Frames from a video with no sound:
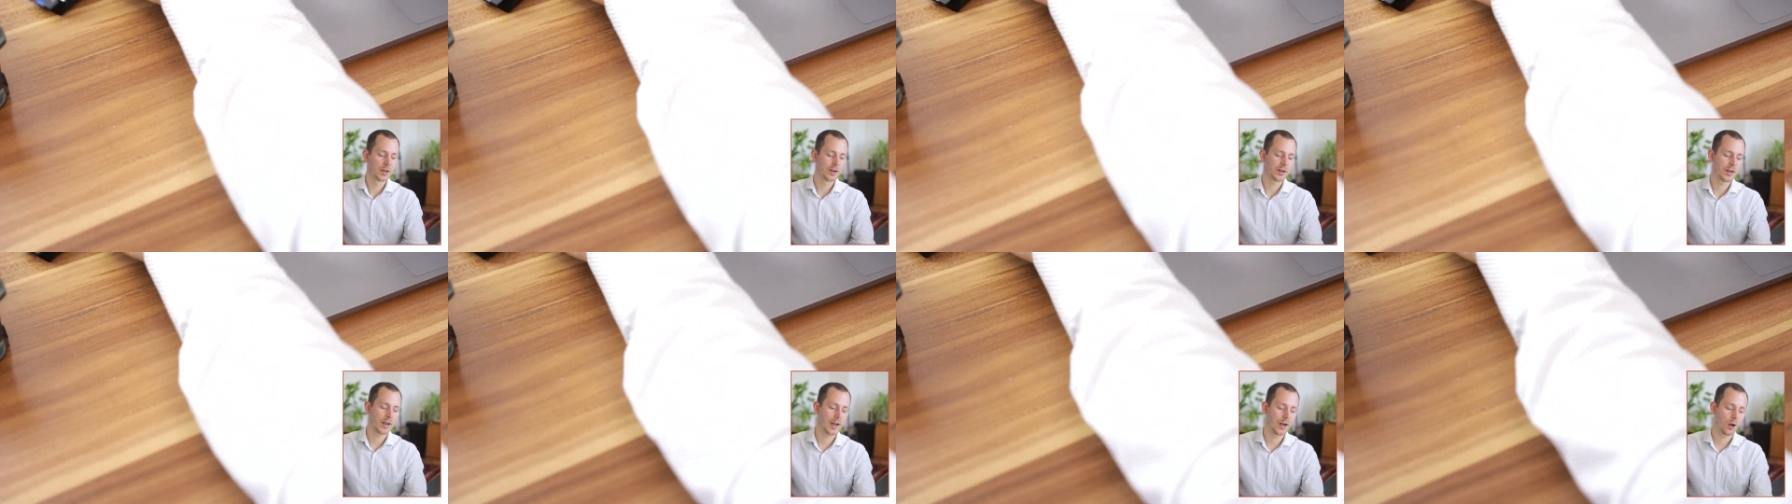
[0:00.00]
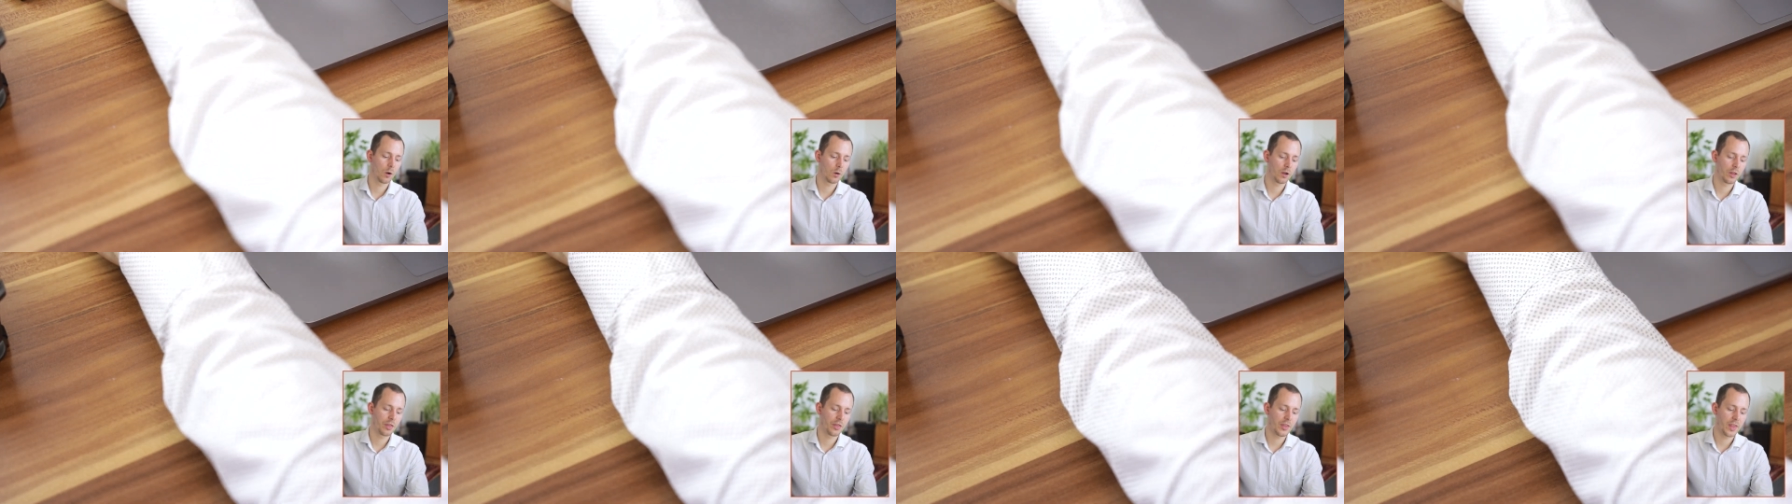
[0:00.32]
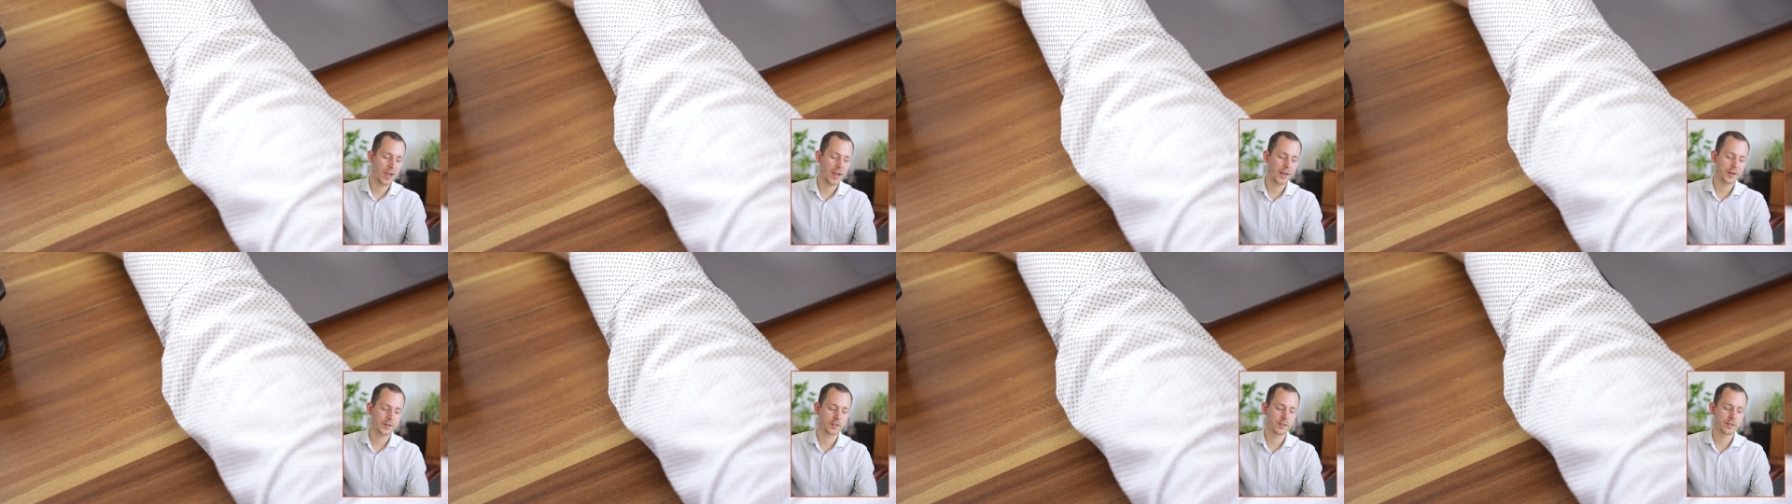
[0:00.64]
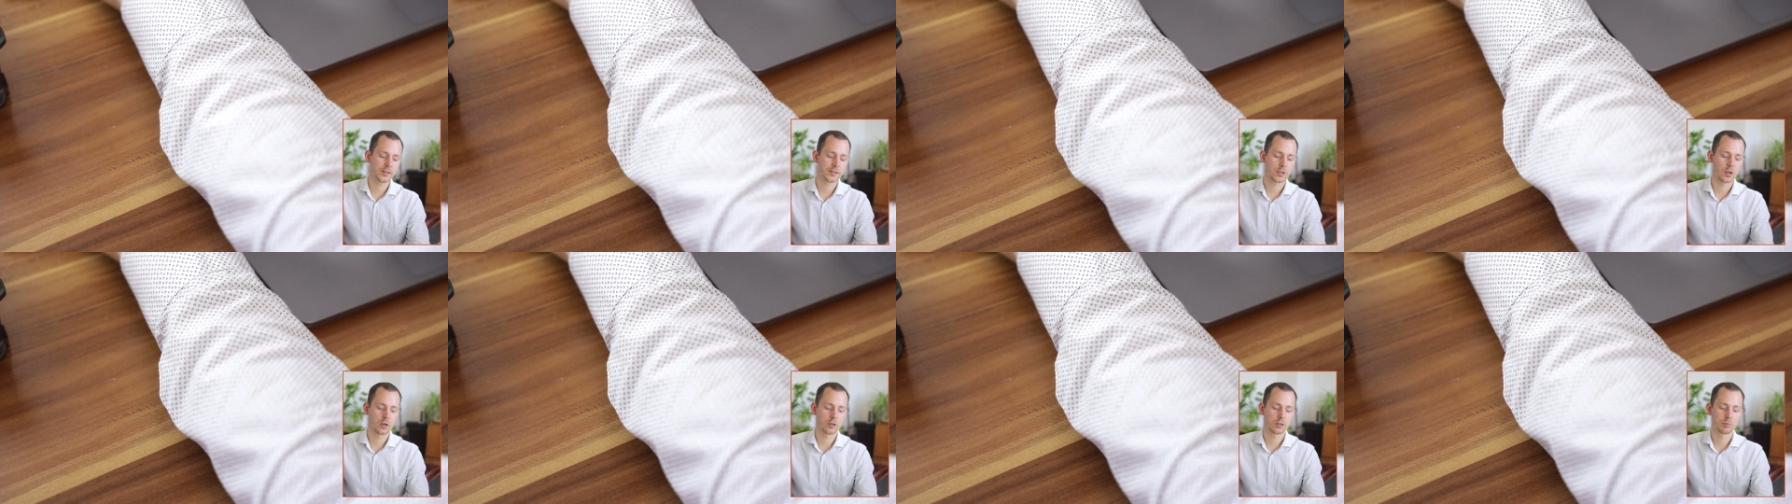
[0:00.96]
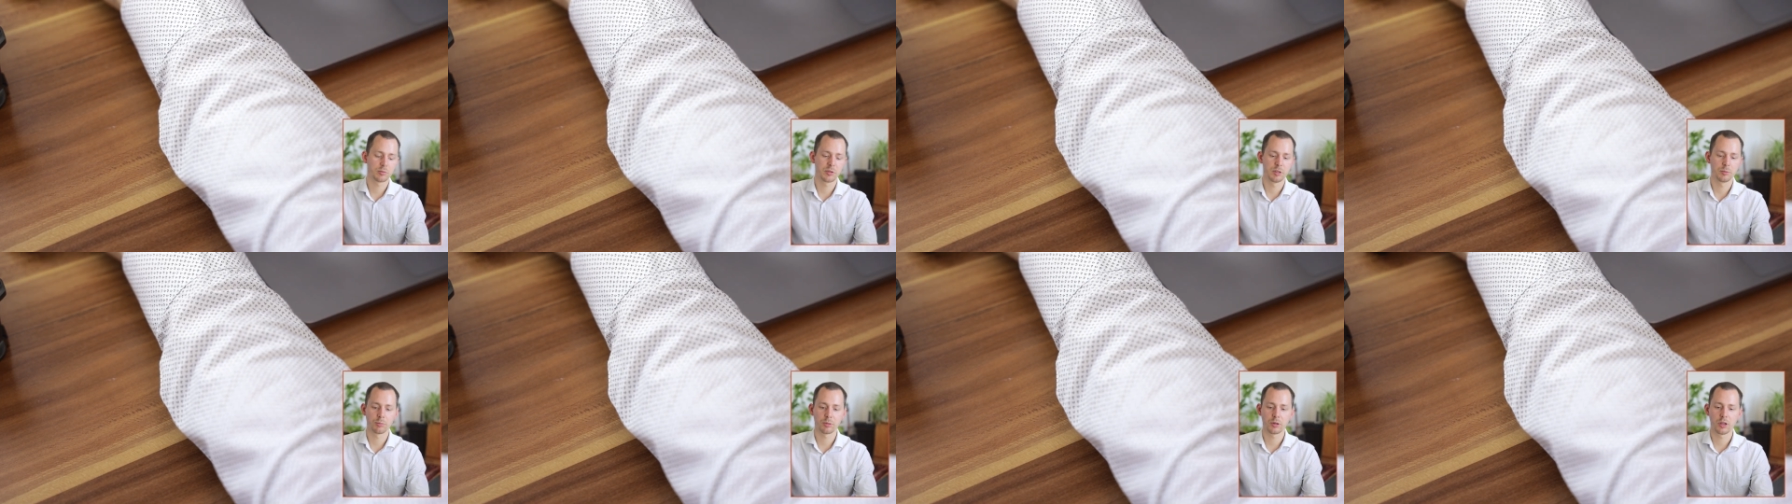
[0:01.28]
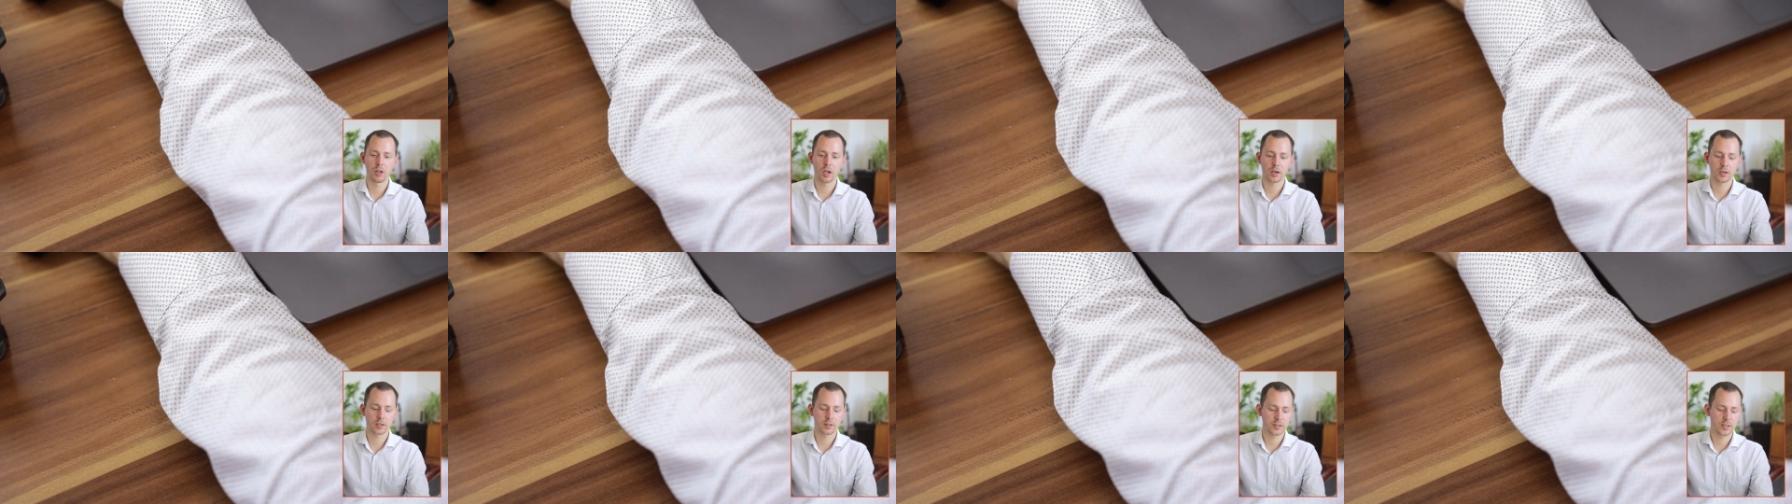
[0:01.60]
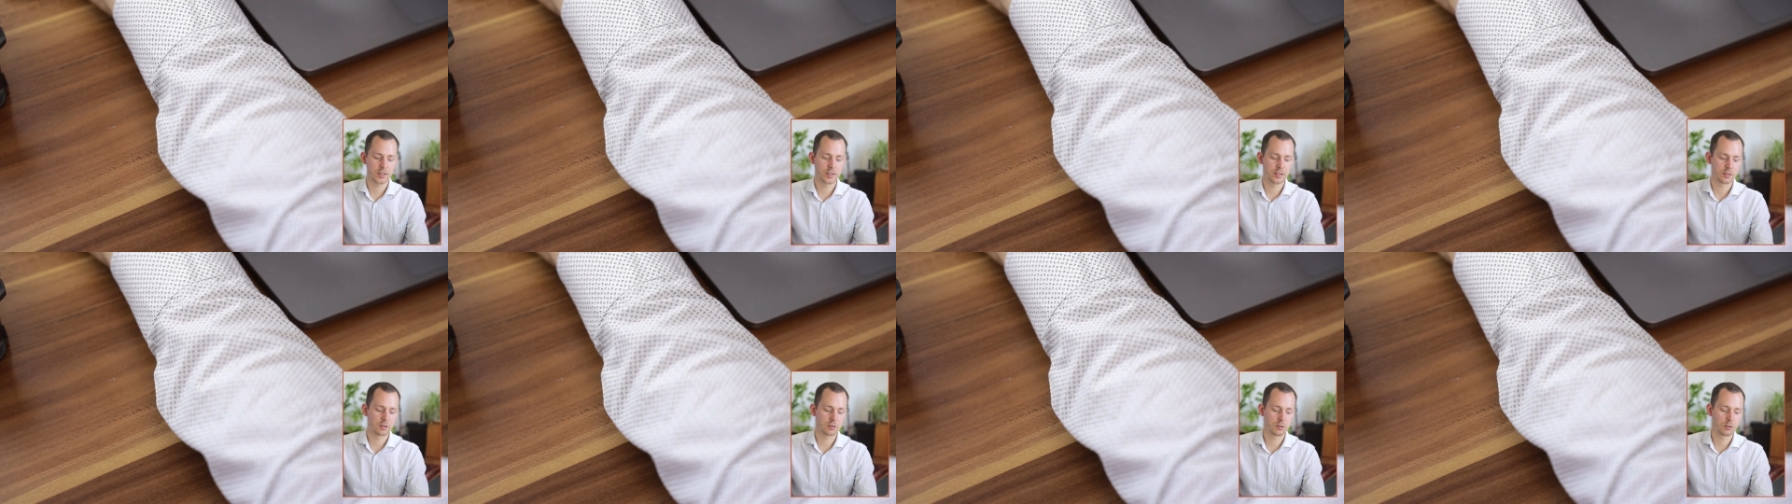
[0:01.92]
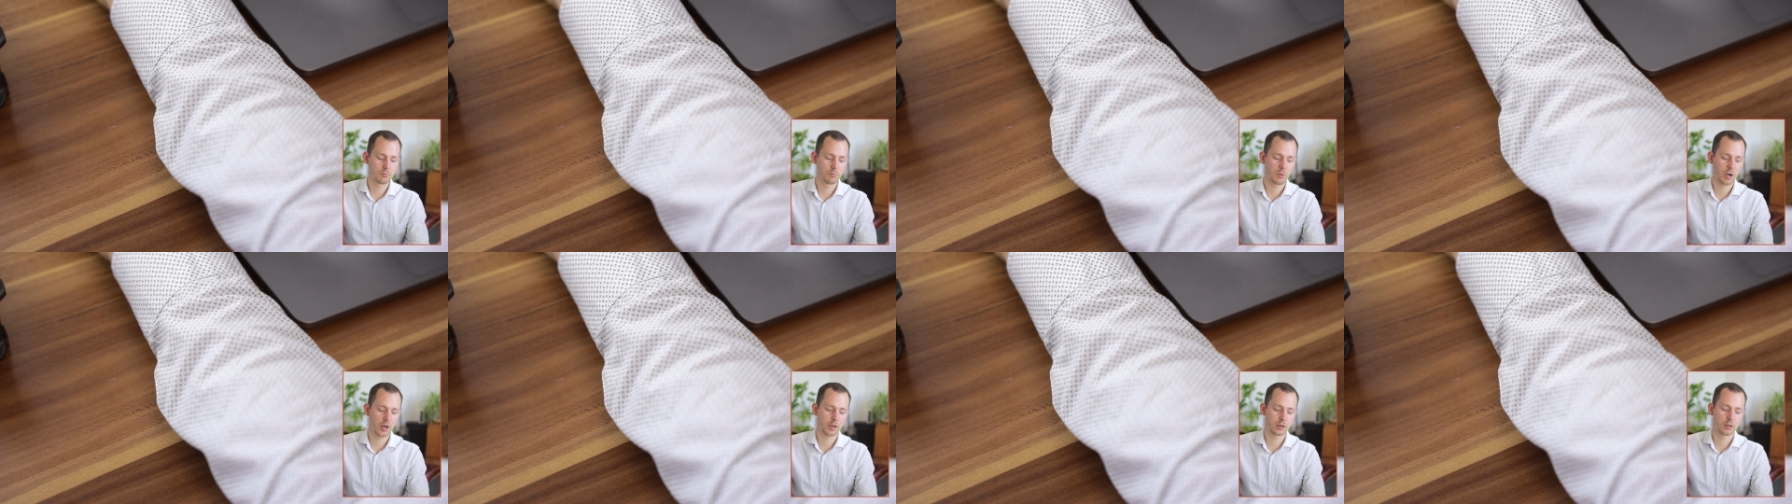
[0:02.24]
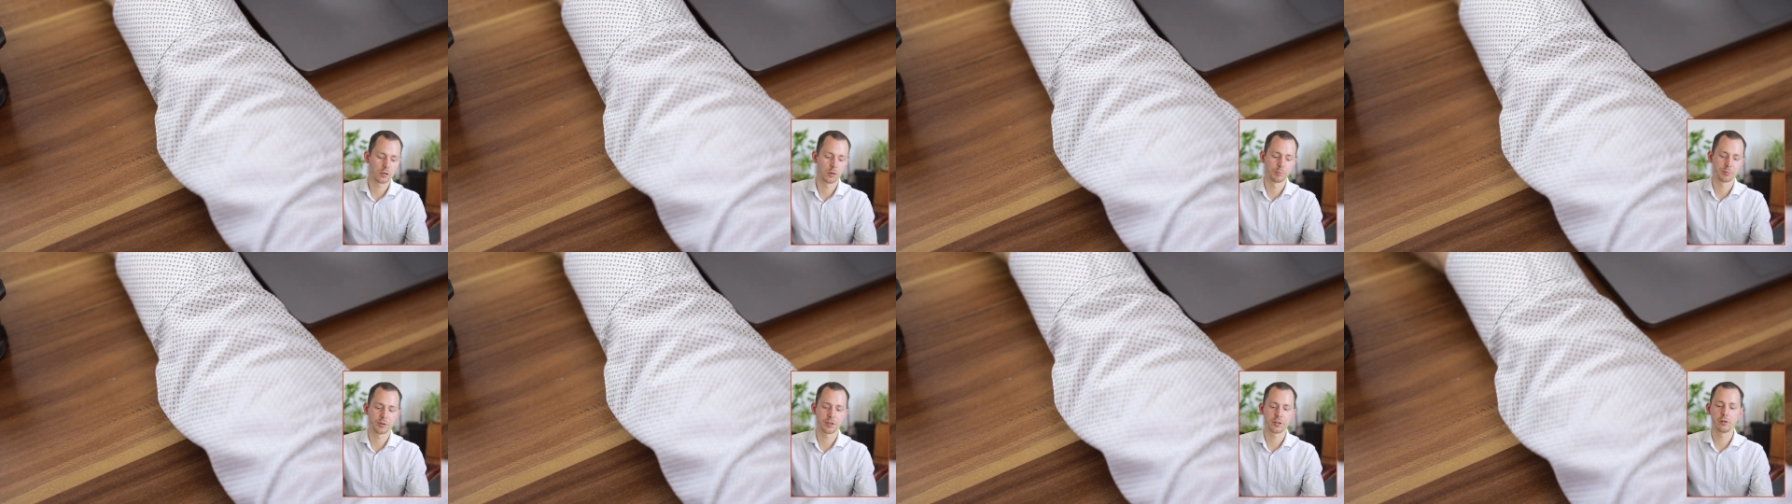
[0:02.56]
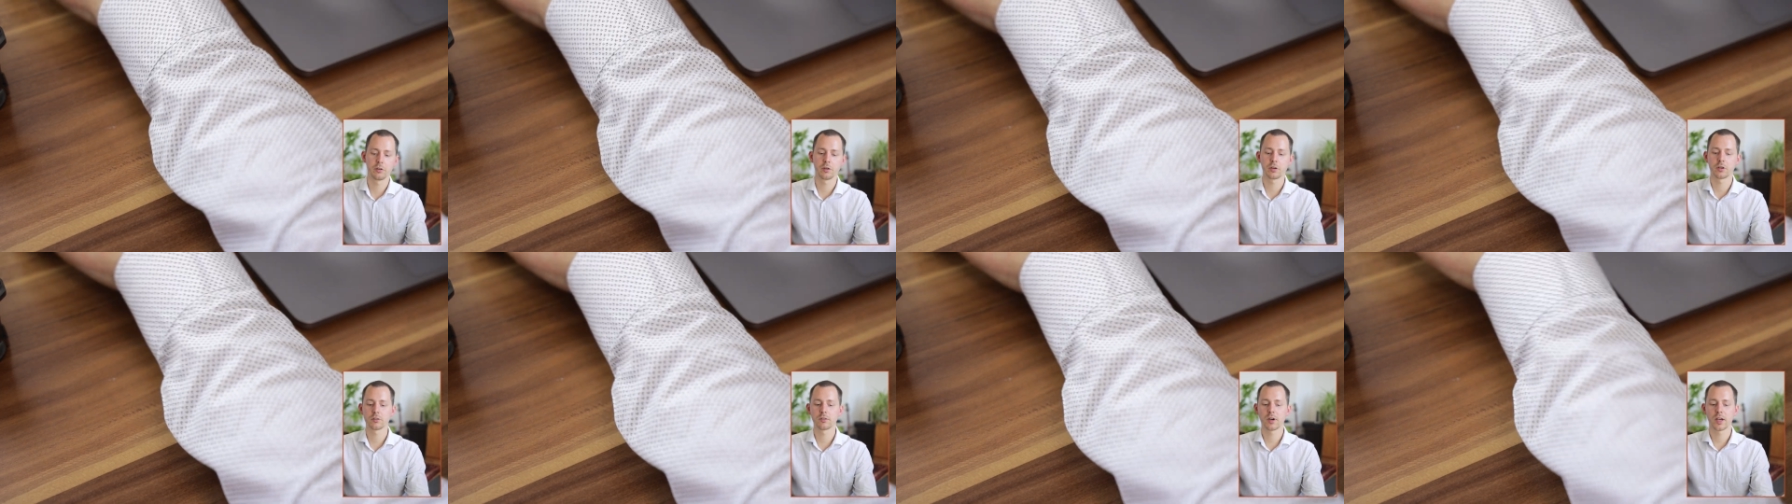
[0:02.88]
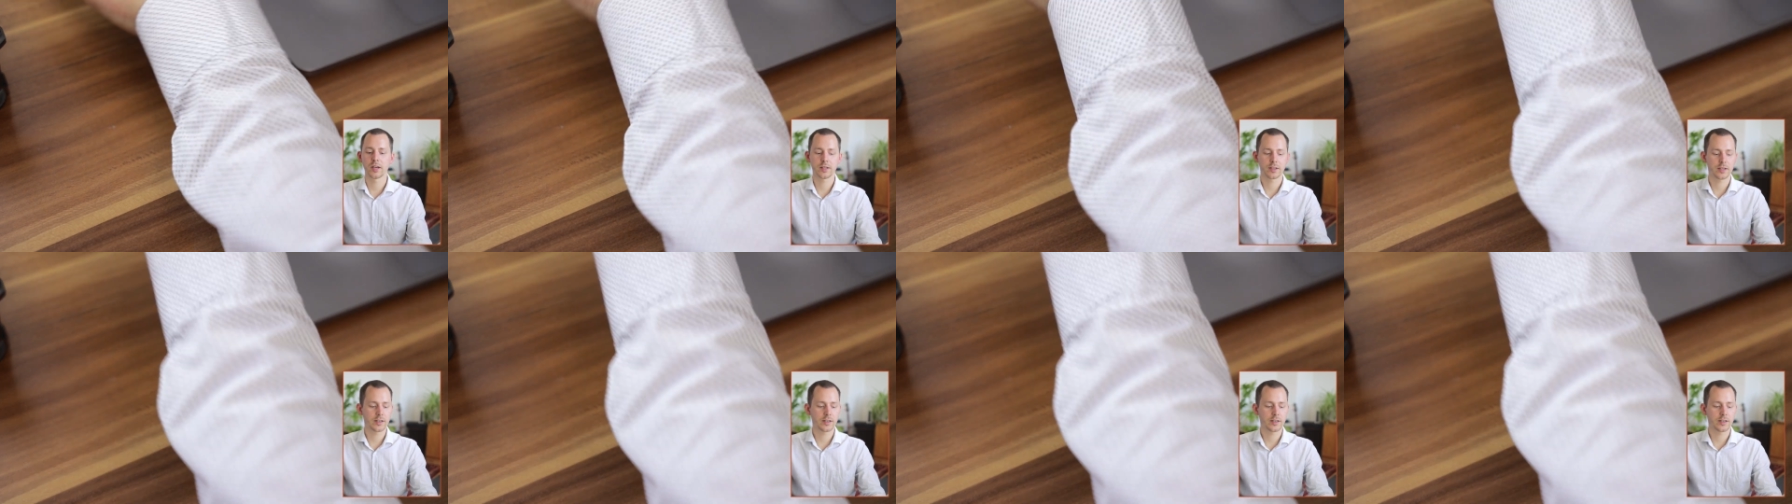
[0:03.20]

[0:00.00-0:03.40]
Now, that is going to be plugged into my computer right